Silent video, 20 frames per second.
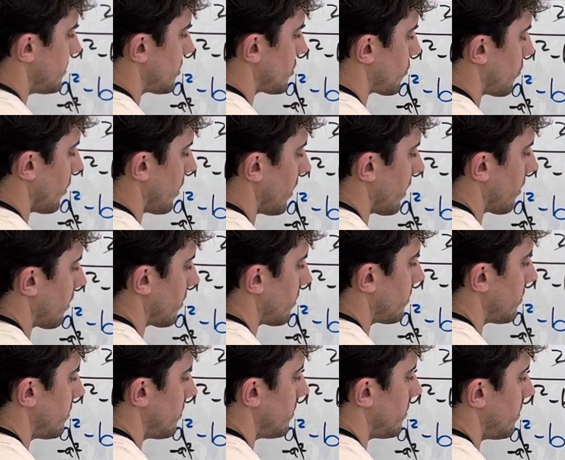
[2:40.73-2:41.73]
squared
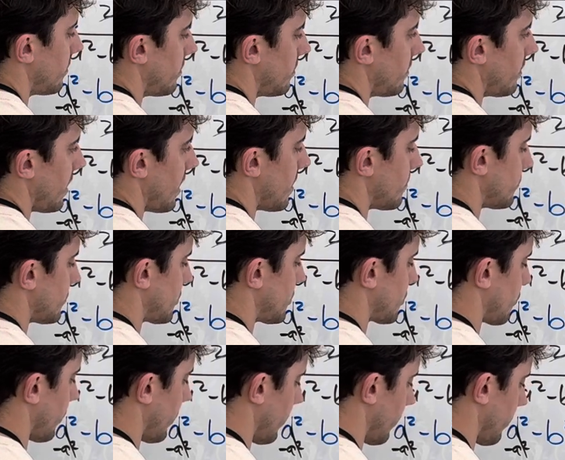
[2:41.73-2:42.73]
m
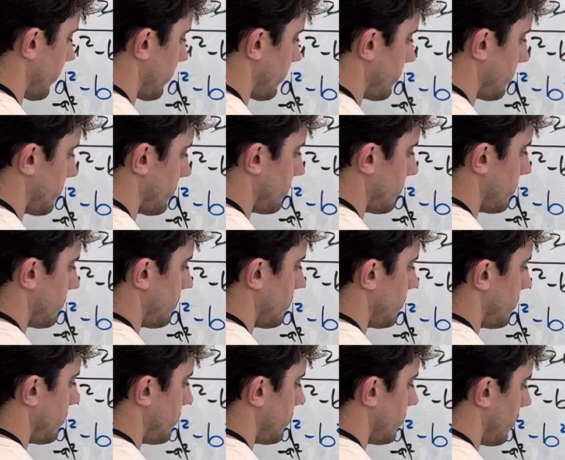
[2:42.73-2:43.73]
squared
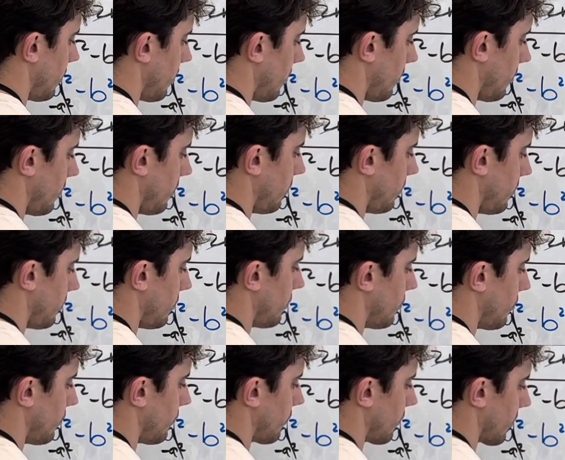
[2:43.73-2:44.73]
all
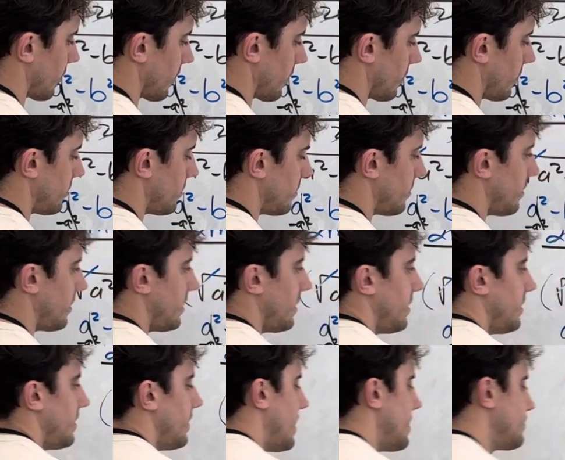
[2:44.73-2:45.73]
over
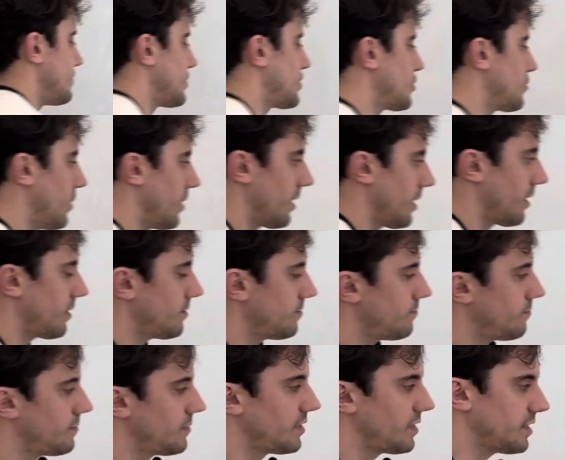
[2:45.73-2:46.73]
m squared,
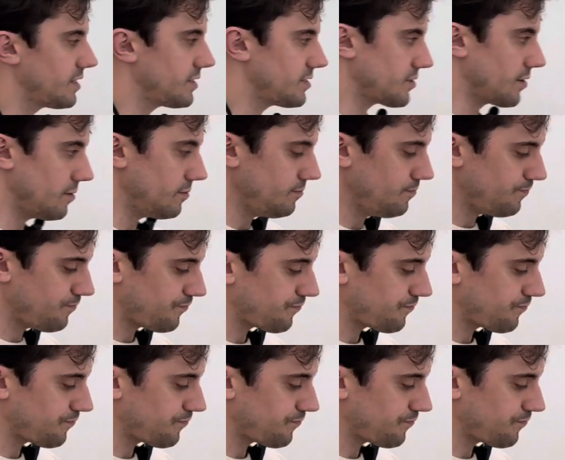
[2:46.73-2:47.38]
like so.